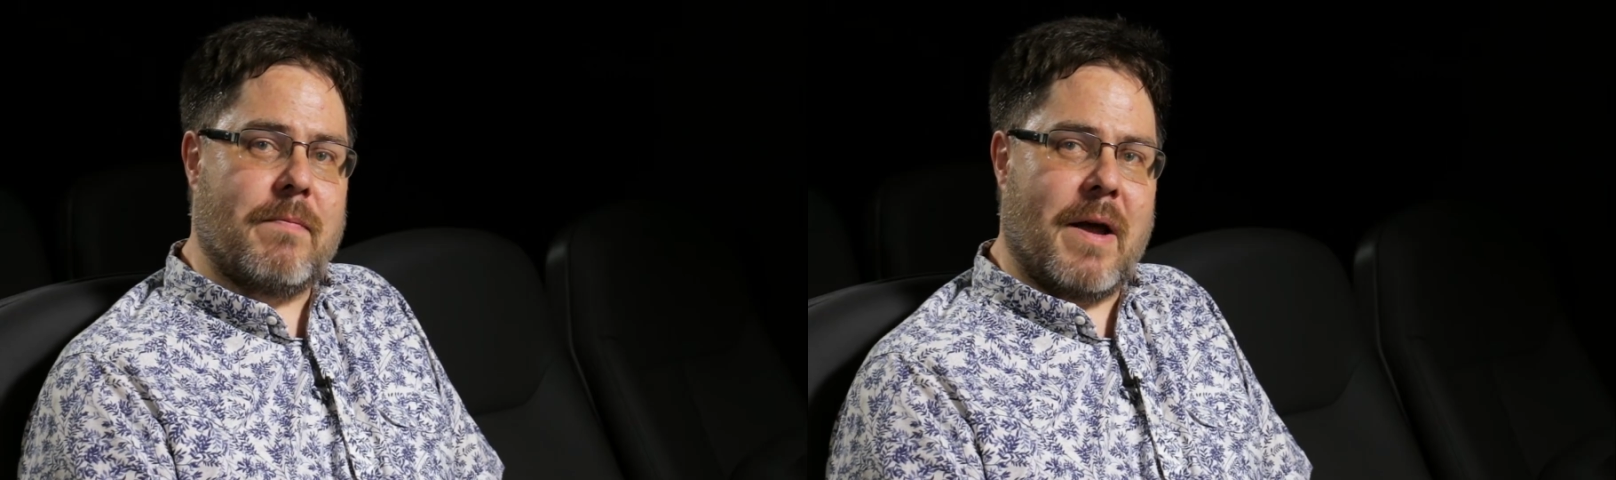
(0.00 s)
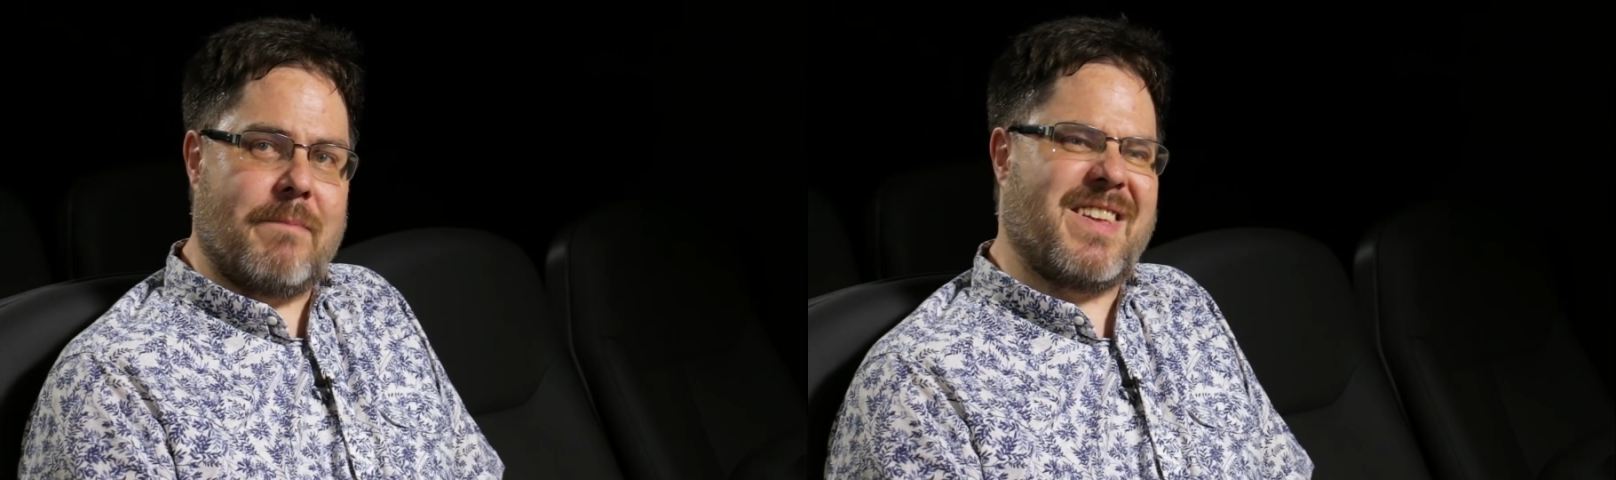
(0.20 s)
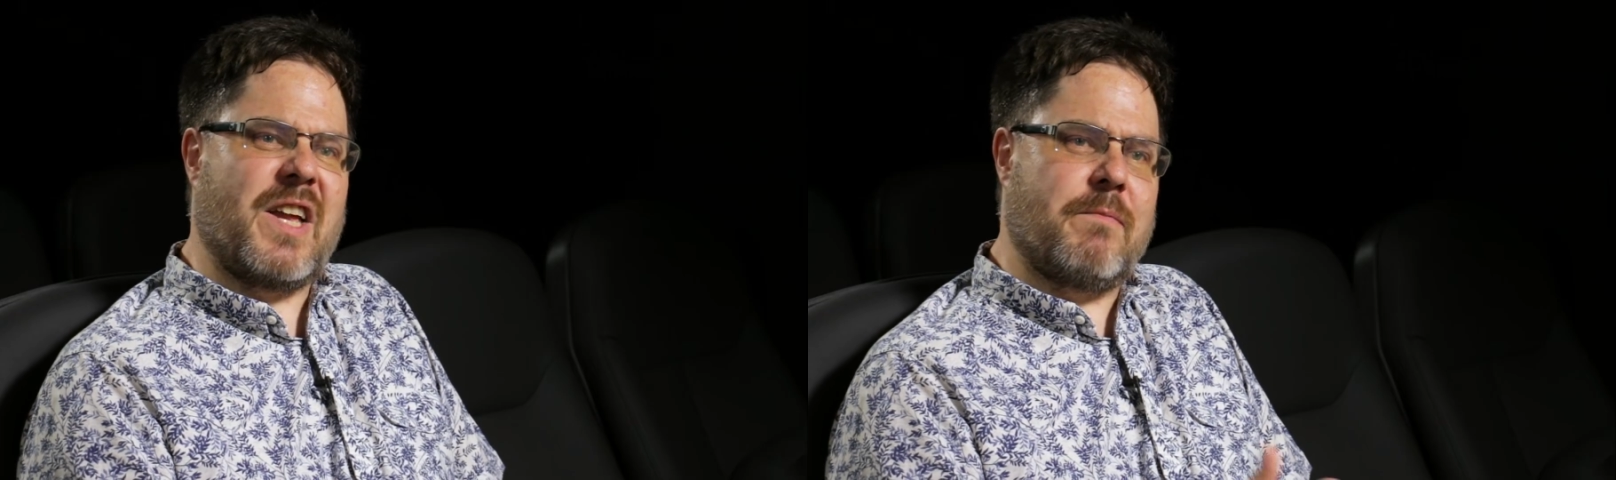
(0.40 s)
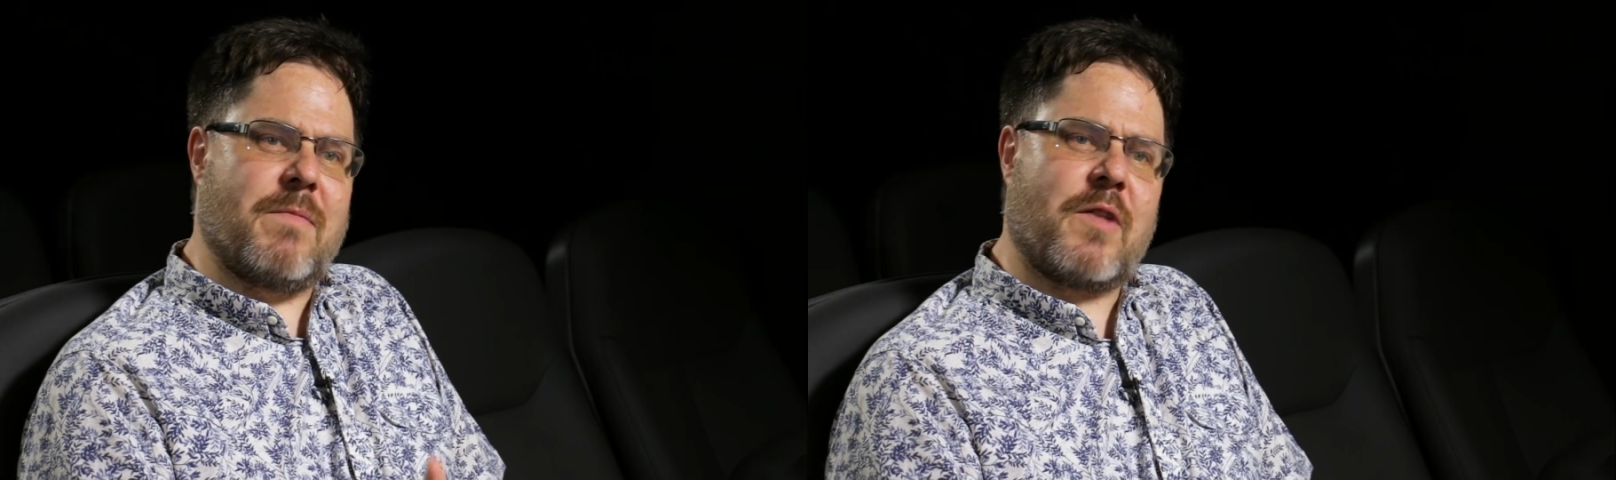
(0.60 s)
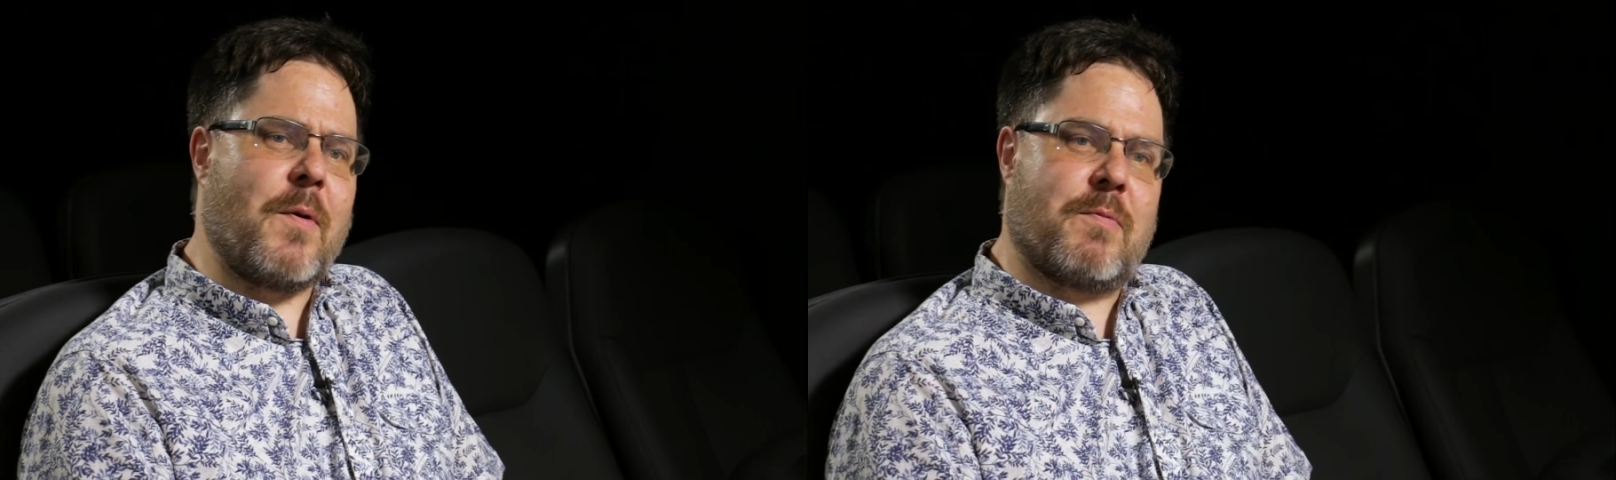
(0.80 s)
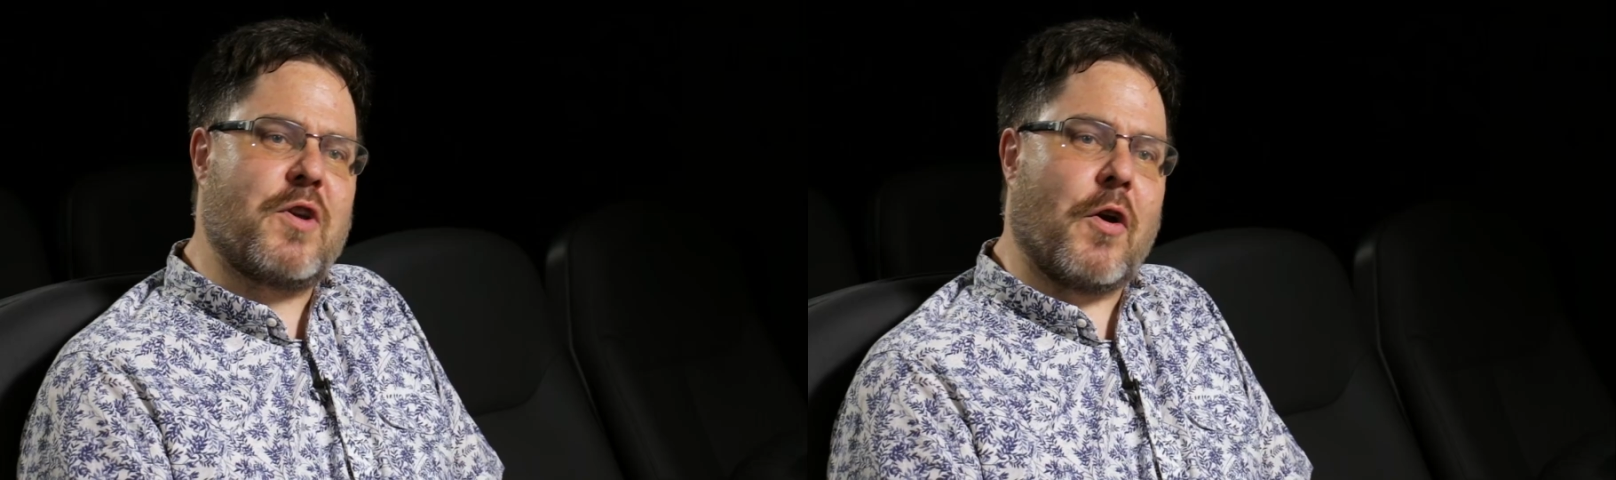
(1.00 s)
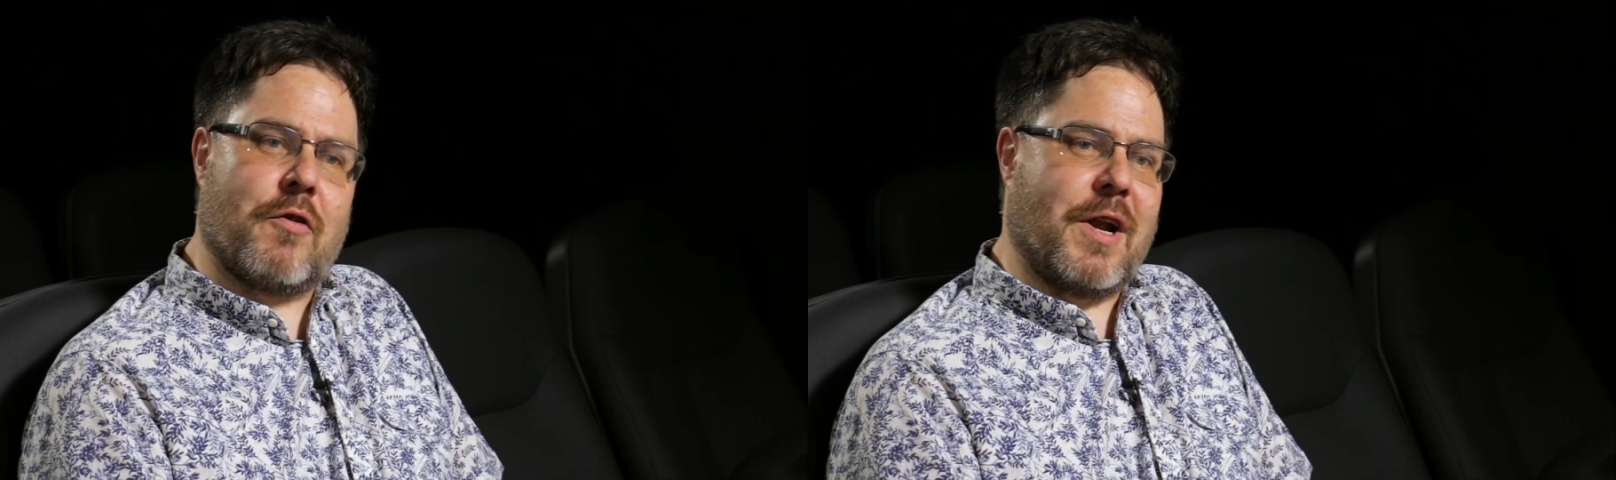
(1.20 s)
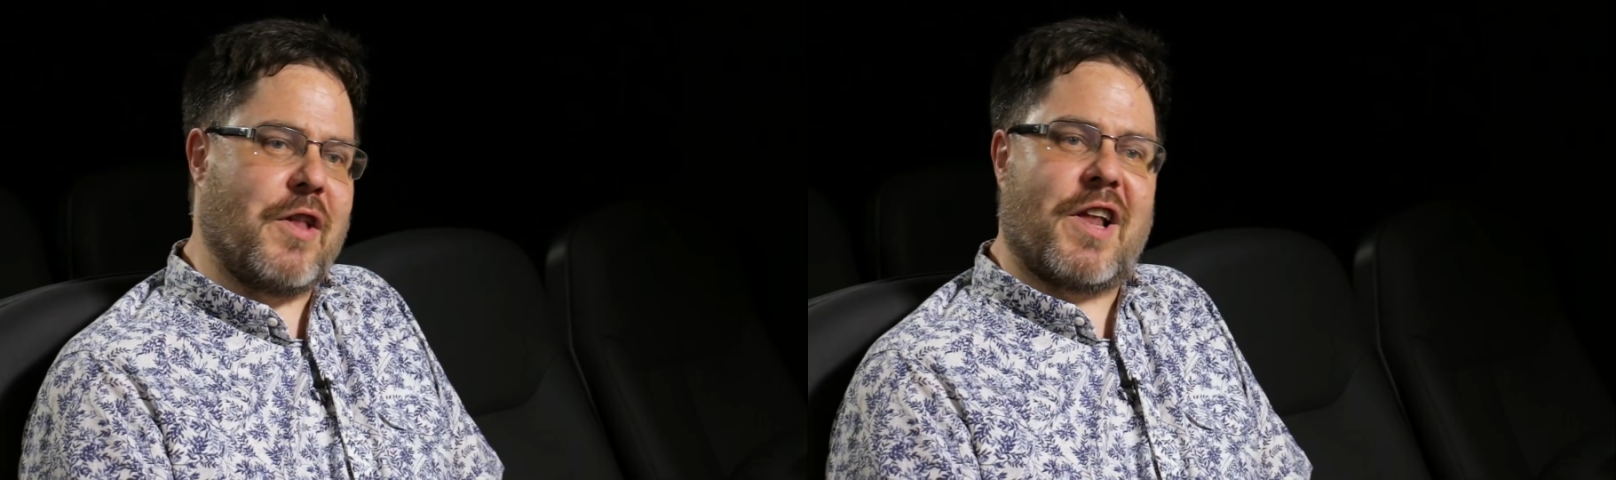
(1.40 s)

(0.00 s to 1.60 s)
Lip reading: I suppose Goneril is